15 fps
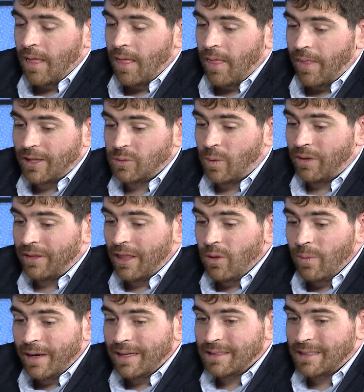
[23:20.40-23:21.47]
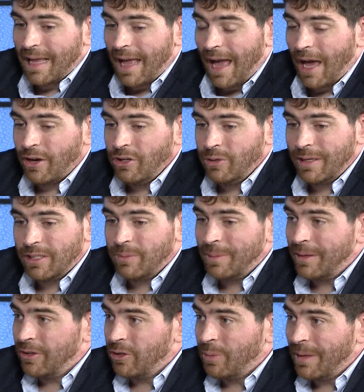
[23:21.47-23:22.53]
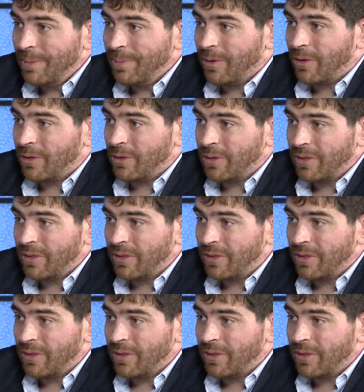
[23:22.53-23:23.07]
That's one. The other one is, how do you get to meet new people?